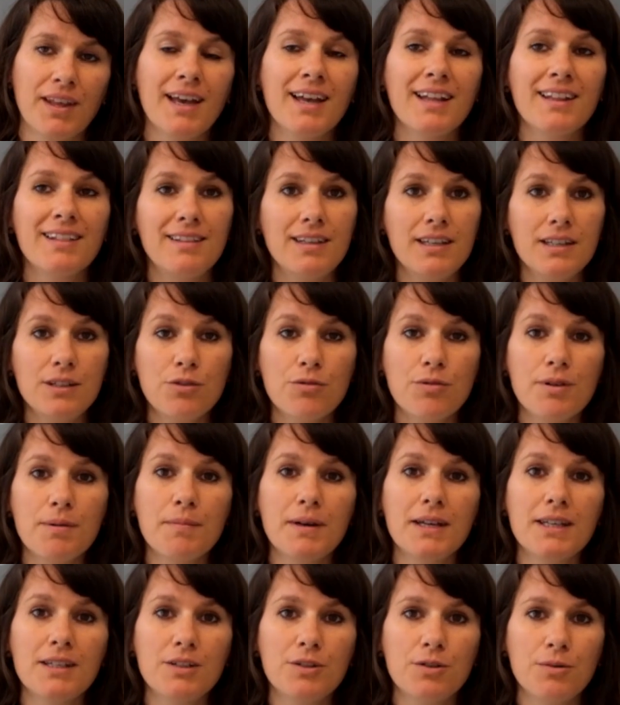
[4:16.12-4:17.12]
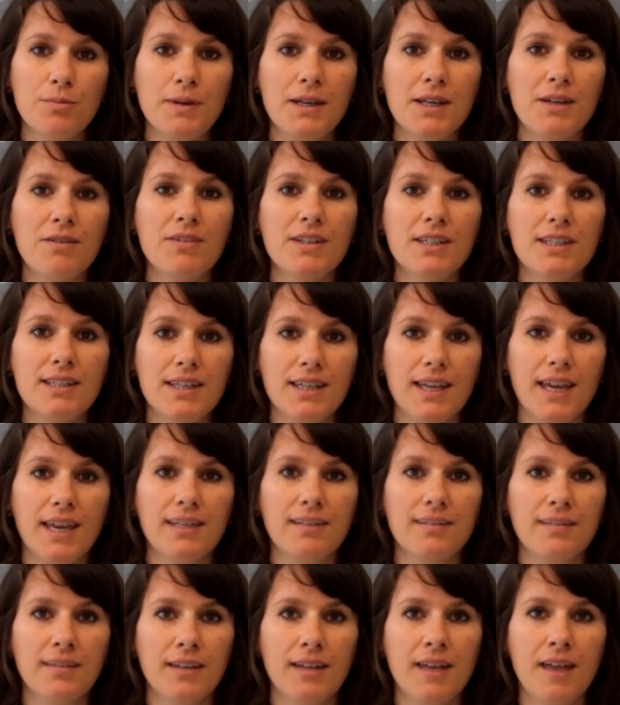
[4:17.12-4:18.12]
This remains to be
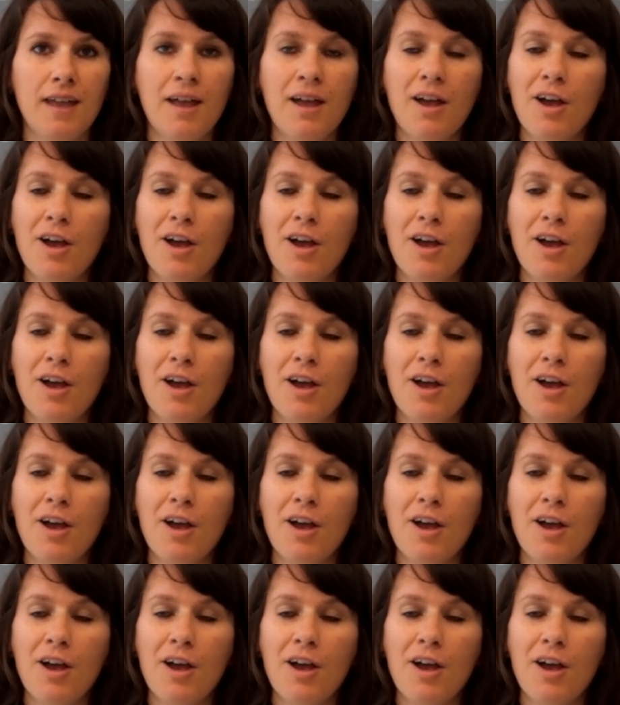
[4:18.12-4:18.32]
investigated.